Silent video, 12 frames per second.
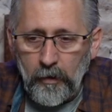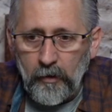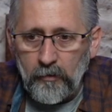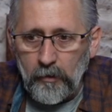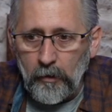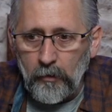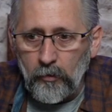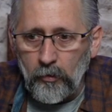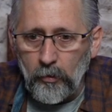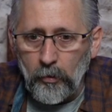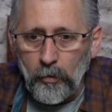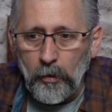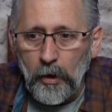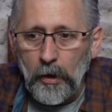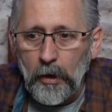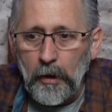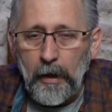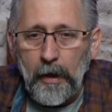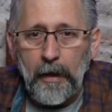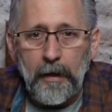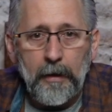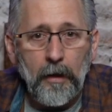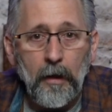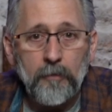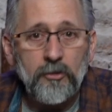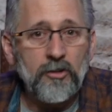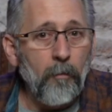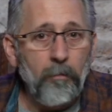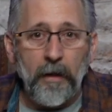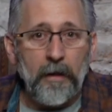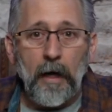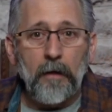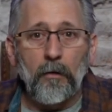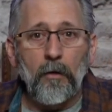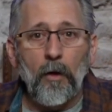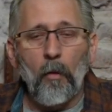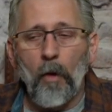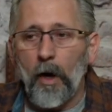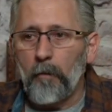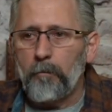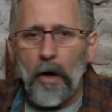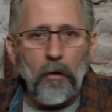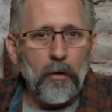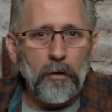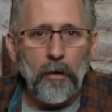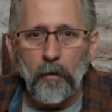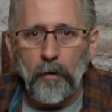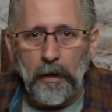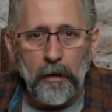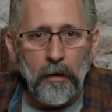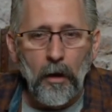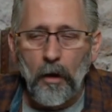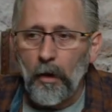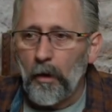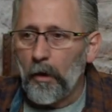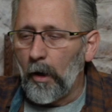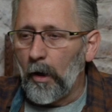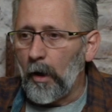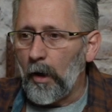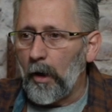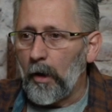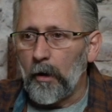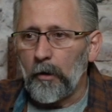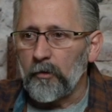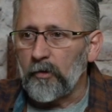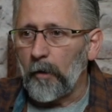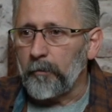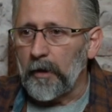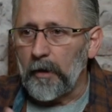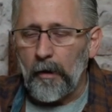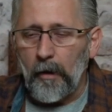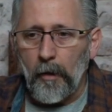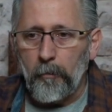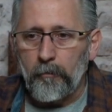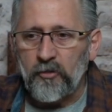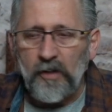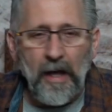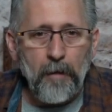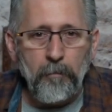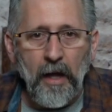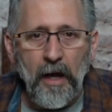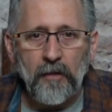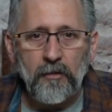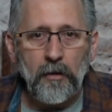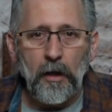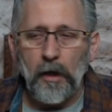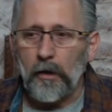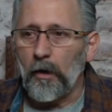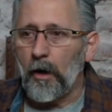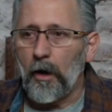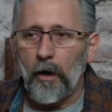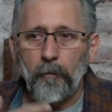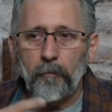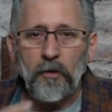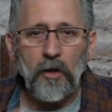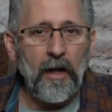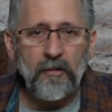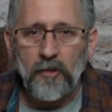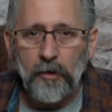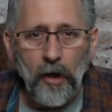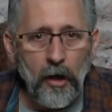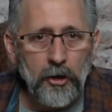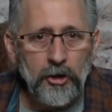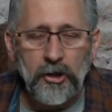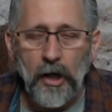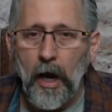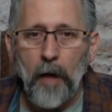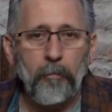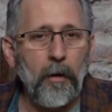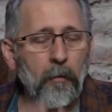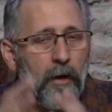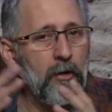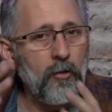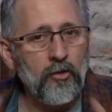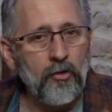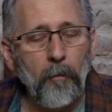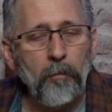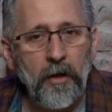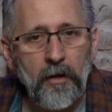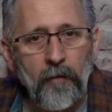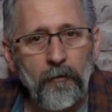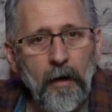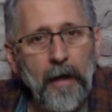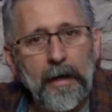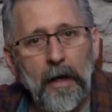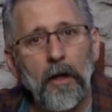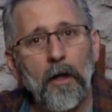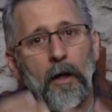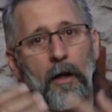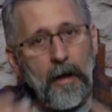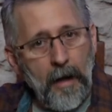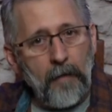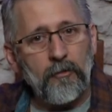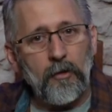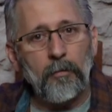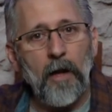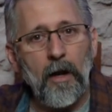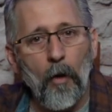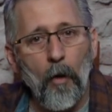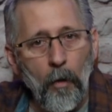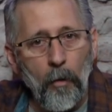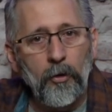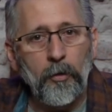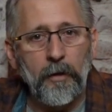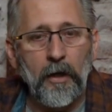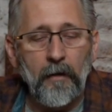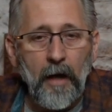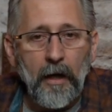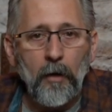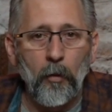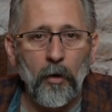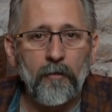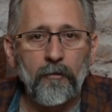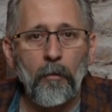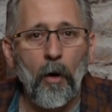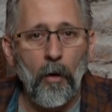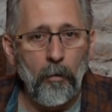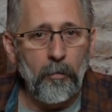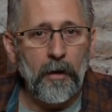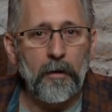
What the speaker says: this into a something. I don't know what, powder coating or something, sandblasting, classic car shop. I want to do something different. I got have some kind of home career that I can work from home,